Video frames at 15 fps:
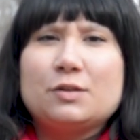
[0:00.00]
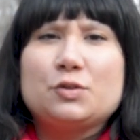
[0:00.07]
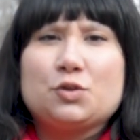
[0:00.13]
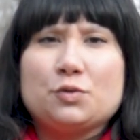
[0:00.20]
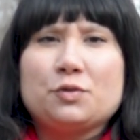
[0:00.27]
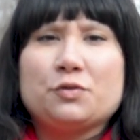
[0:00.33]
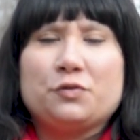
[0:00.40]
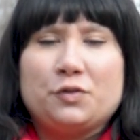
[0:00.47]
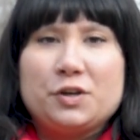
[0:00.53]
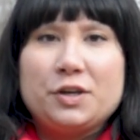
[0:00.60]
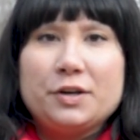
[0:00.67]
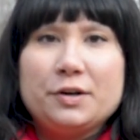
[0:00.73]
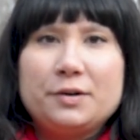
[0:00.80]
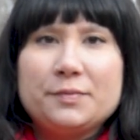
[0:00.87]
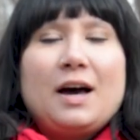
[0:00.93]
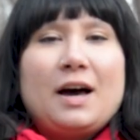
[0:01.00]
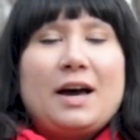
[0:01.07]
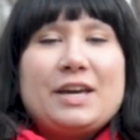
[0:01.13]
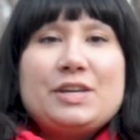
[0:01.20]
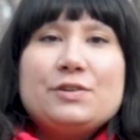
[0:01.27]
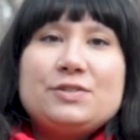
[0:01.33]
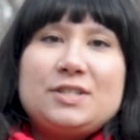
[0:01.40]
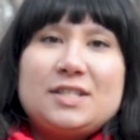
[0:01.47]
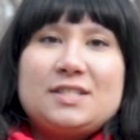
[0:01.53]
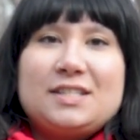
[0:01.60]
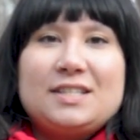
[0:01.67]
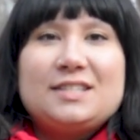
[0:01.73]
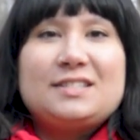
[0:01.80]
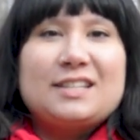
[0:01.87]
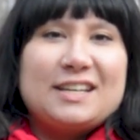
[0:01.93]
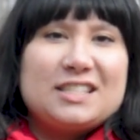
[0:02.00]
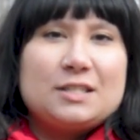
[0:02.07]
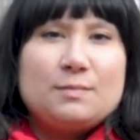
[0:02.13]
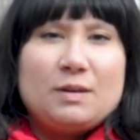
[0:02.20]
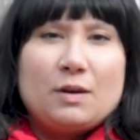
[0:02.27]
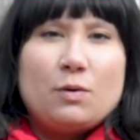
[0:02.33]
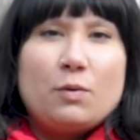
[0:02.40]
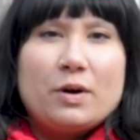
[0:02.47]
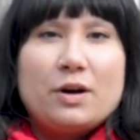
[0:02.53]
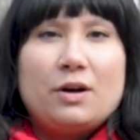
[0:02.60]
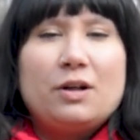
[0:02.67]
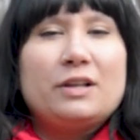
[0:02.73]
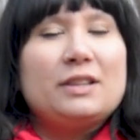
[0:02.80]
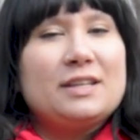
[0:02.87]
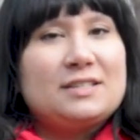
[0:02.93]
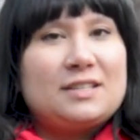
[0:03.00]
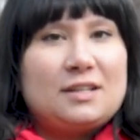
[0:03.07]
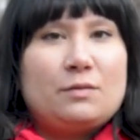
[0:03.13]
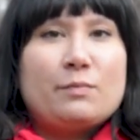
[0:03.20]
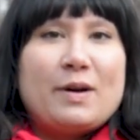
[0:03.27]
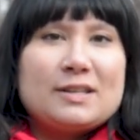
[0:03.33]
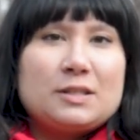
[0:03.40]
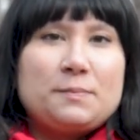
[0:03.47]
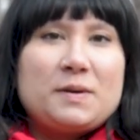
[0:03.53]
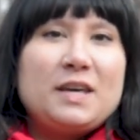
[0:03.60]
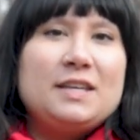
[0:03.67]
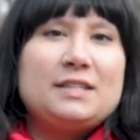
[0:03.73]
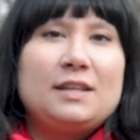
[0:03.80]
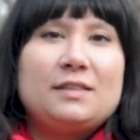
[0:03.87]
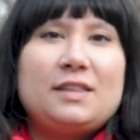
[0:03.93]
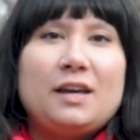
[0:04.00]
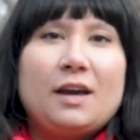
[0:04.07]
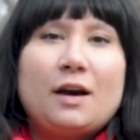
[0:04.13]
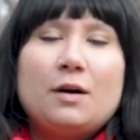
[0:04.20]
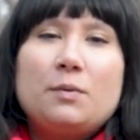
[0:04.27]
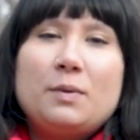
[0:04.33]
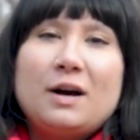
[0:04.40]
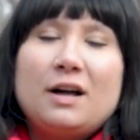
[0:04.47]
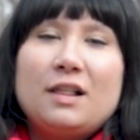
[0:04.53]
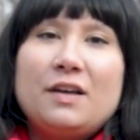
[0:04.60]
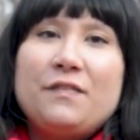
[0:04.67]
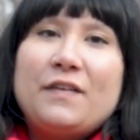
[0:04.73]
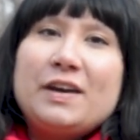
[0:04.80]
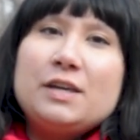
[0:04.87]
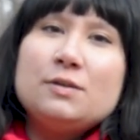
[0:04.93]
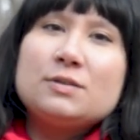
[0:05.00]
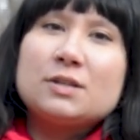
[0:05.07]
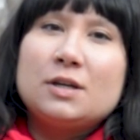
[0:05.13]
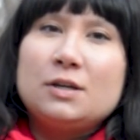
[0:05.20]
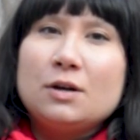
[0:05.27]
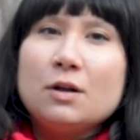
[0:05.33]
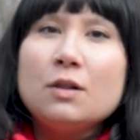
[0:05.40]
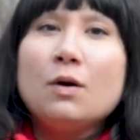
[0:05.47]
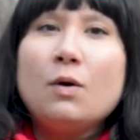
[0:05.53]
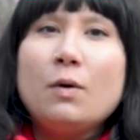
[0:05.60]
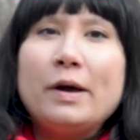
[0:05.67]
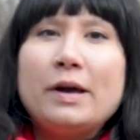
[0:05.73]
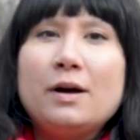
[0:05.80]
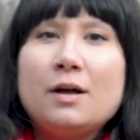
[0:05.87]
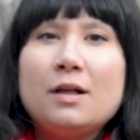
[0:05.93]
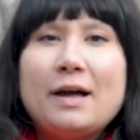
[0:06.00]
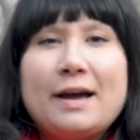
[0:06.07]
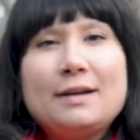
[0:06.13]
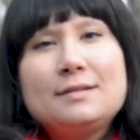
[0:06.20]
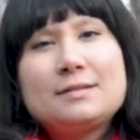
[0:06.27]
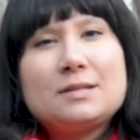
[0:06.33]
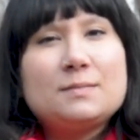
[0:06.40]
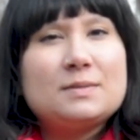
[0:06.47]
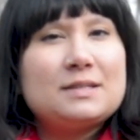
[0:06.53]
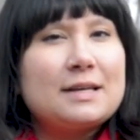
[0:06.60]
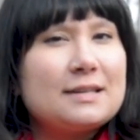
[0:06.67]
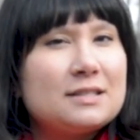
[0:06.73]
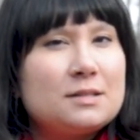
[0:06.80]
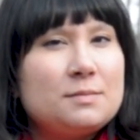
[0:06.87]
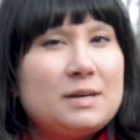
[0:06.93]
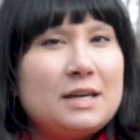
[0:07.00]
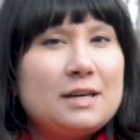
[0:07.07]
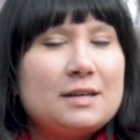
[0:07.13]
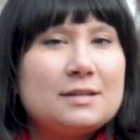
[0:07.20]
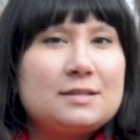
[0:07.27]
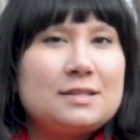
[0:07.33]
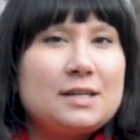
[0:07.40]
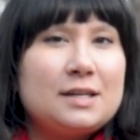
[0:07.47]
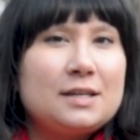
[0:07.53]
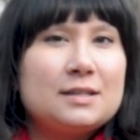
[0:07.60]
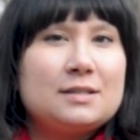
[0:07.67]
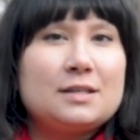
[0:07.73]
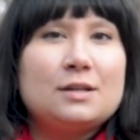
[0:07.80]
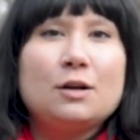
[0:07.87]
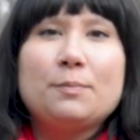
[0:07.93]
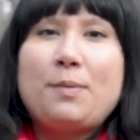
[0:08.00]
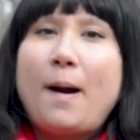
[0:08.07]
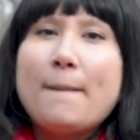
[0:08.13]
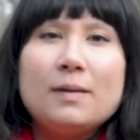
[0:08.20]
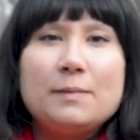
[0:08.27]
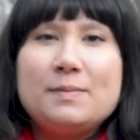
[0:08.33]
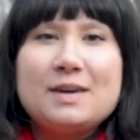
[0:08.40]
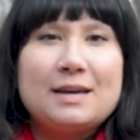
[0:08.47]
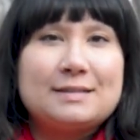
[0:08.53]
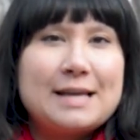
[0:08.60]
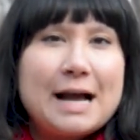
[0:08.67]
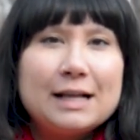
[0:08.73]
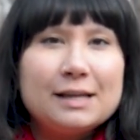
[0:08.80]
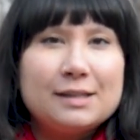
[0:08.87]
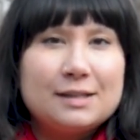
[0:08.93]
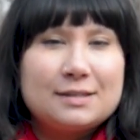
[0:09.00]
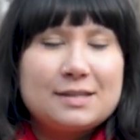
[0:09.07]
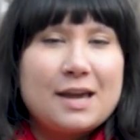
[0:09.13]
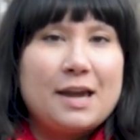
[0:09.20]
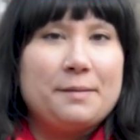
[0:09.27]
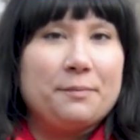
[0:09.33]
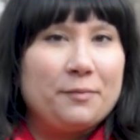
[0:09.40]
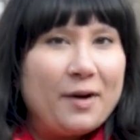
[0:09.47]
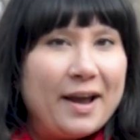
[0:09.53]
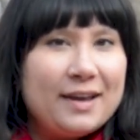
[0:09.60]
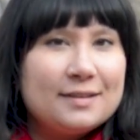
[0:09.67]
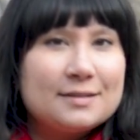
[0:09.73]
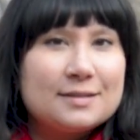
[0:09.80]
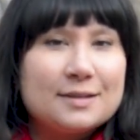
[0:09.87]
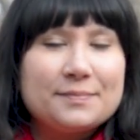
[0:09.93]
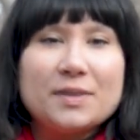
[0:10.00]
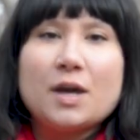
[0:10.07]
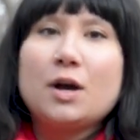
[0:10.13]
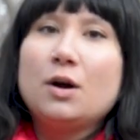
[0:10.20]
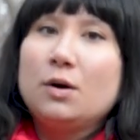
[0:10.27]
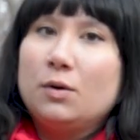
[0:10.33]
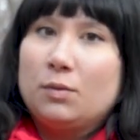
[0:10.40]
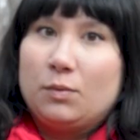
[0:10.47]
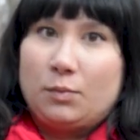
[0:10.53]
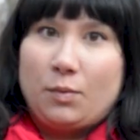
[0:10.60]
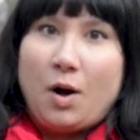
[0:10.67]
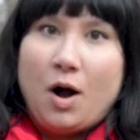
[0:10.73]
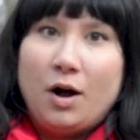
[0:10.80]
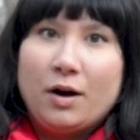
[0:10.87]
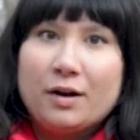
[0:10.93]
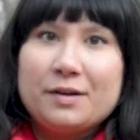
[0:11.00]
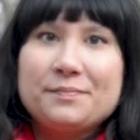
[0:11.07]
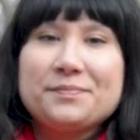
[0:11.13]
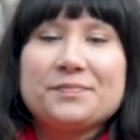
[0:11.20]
true for you. I used to see sesame oil listed in recipes and think, well, if I use canola oil and some sesame seeds, it'll probably be exactly the same, right? Wrong.